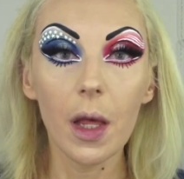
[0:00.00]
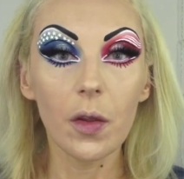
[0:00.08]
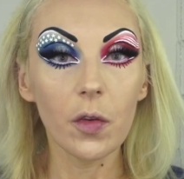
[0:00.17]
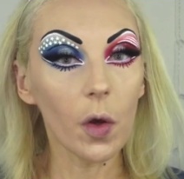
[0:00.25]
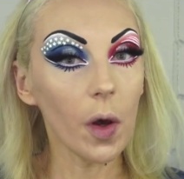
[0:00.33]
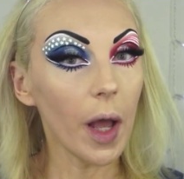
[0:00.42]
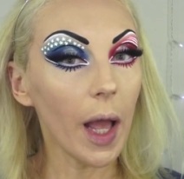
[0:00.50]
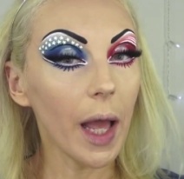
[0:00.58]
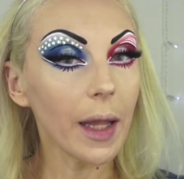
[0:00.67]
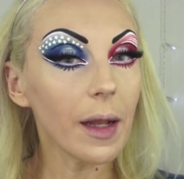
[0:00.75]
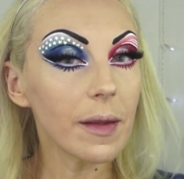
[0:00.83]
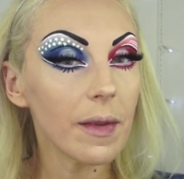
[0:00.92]
So I
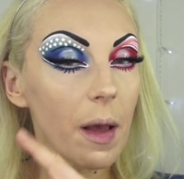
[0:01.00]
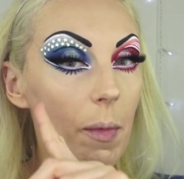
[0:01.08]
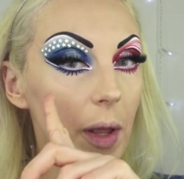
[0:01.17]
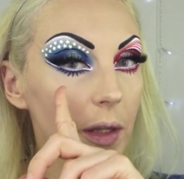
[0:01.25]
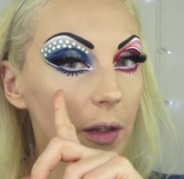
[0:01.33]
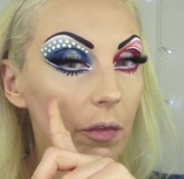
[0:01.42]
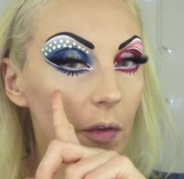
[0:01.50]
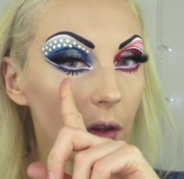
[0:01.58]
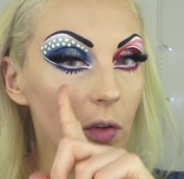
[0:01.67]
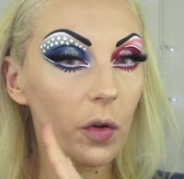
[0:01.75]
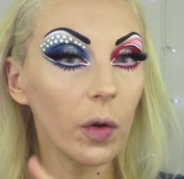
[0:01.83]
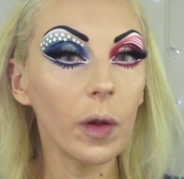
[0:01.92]
added some
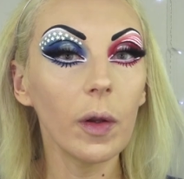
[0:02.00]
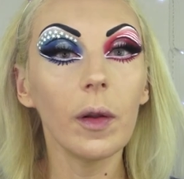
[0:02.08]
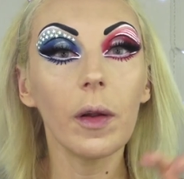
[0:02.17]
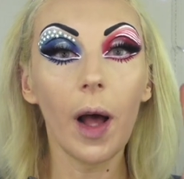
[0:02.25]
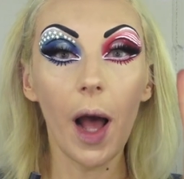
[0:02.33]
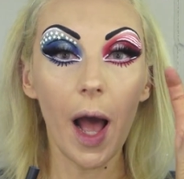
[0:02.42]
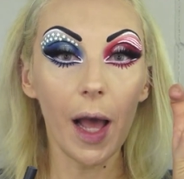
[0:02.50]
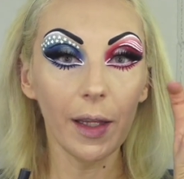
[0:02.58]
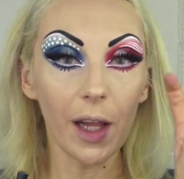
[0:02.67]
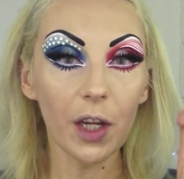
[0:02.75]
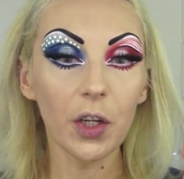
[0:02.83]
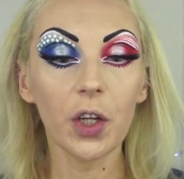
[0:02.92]
individual
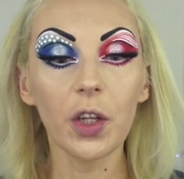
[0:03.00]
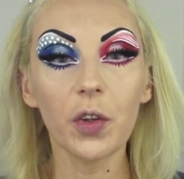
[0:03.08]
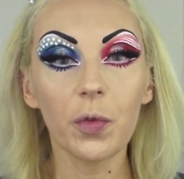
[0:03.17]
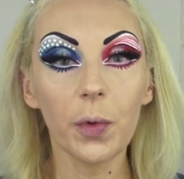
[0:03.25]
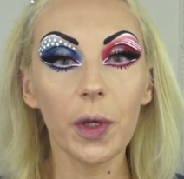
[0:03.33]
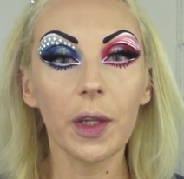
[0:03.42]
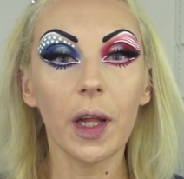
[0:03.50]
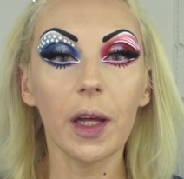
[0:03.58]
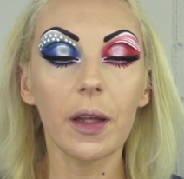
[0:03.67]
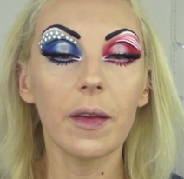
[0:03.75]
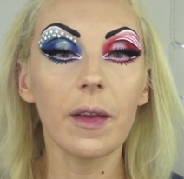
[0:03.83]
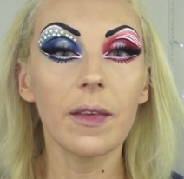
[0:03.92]
eyelashes with
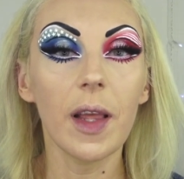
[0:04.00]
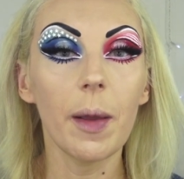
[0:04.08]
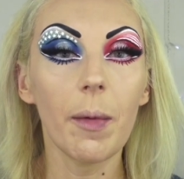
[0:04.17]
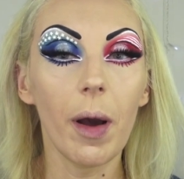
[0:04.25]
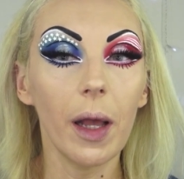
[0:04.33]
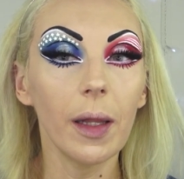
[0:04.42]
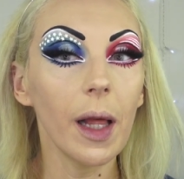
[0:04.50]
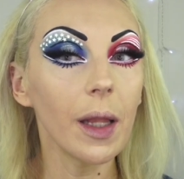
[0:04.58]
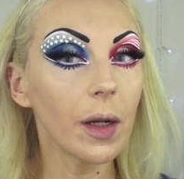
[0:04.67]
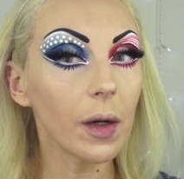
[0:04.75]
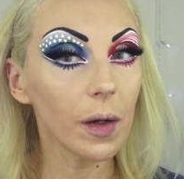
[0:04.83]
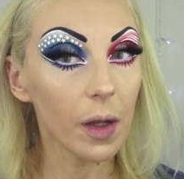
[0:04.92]
uh, the same
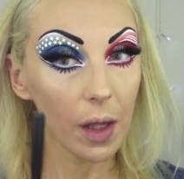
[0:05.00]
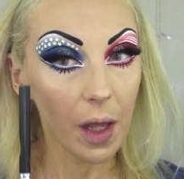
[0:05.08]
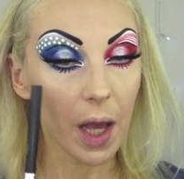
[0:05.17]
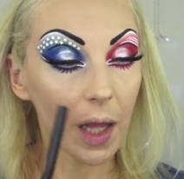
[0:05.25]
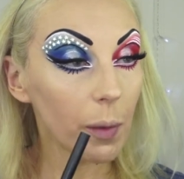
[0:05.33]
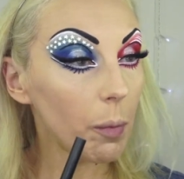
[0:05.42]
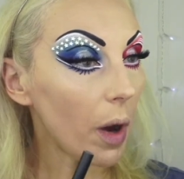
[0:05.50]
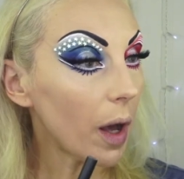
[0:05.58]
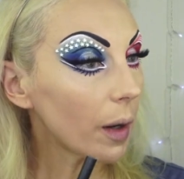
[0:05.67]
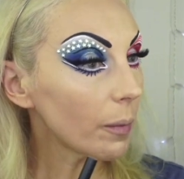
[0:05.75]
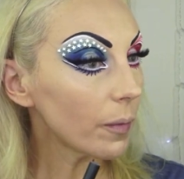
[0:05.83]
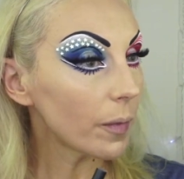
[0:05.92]
eyeliner at the
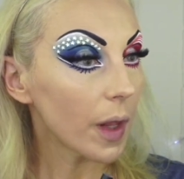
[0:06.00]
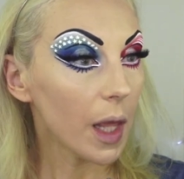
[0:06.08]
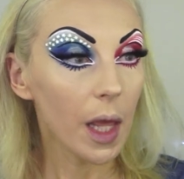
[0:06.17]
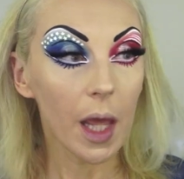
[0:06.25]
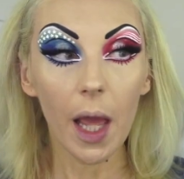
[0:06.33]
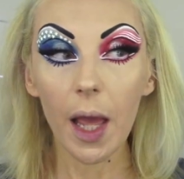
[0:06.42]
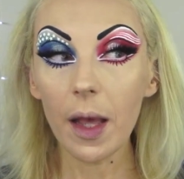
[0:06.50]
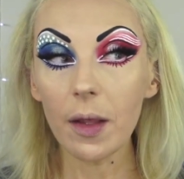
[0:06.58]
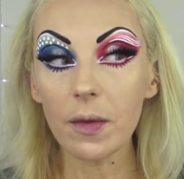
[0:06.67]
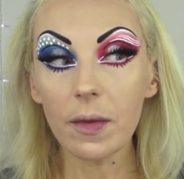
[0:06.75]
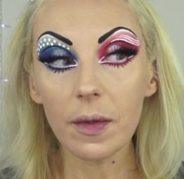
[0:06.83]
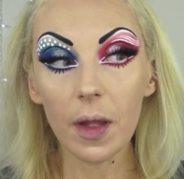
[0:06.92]
bottom.
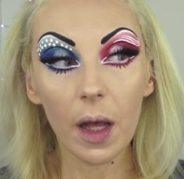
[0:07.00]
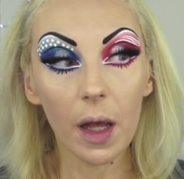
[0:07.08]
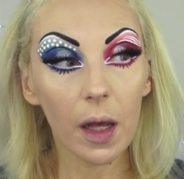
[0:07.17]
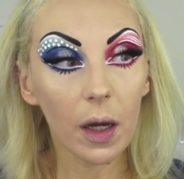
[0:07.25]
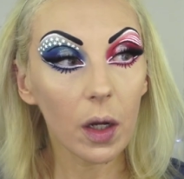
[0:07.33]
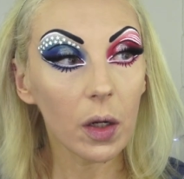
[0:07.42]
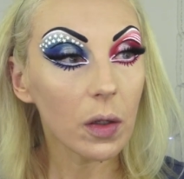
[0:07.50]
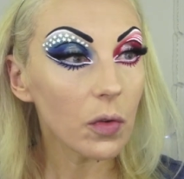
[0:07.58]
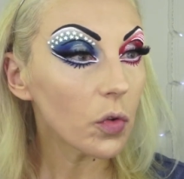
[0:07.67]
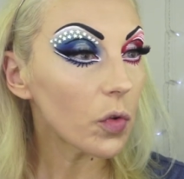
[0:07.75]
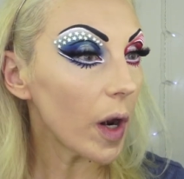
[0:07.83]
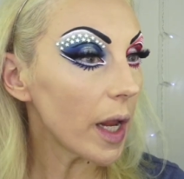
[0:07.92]
It's uh,
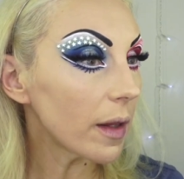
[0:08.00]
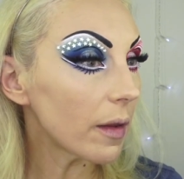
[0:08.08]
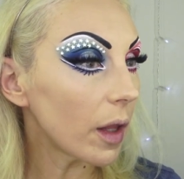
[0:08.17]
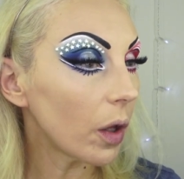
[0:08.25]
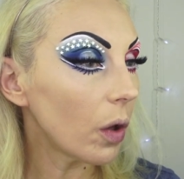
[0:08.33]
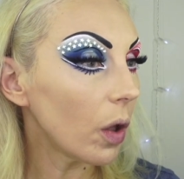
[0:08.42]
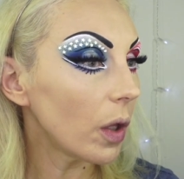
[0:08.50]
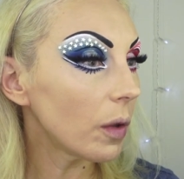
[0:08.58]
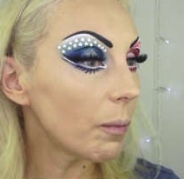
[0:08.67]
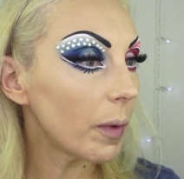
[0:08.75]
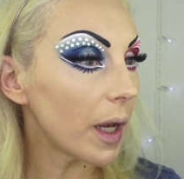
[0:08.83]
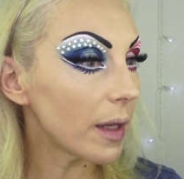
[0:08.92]
straight as I could,
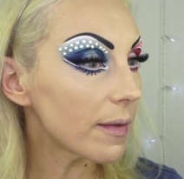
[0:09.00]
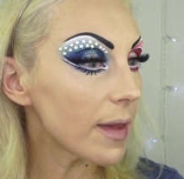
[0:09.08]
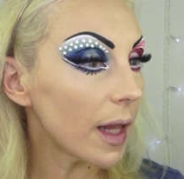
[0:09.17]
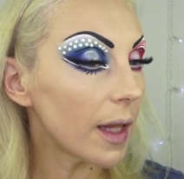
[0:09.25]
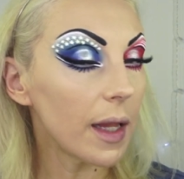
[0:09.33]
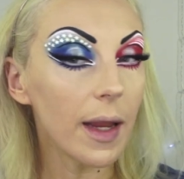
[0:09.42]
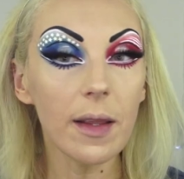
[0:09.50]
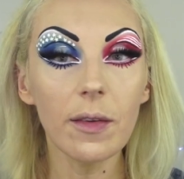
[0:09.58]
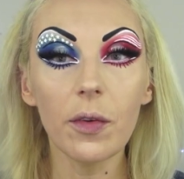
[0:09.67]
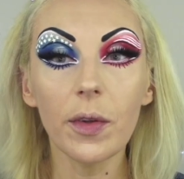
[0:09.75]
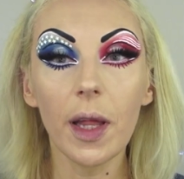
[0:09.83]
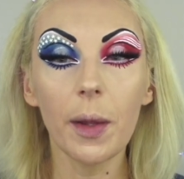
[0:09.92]
but it's not that
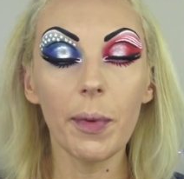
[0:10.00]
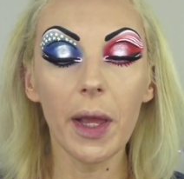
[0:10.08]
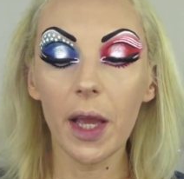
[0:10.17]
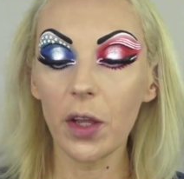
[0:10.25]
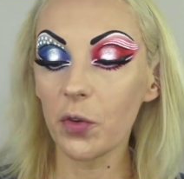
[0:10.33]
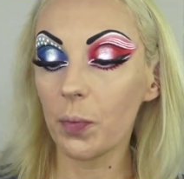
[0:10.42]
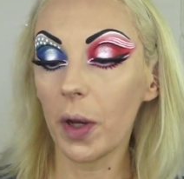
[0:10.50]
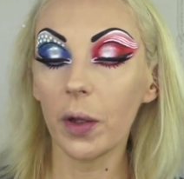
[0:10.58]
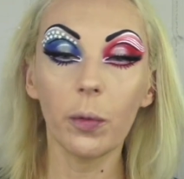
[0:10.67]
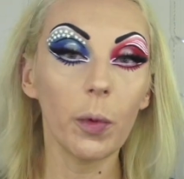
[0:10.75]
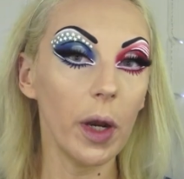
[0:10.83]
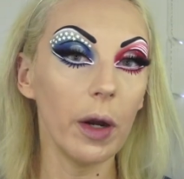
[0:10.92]
easy with A B H,
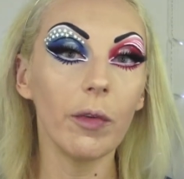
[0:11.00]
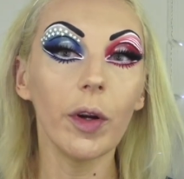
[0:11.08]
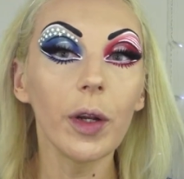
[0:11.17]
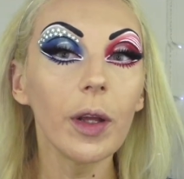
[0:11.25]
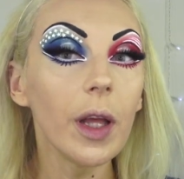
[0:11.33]
but whatever.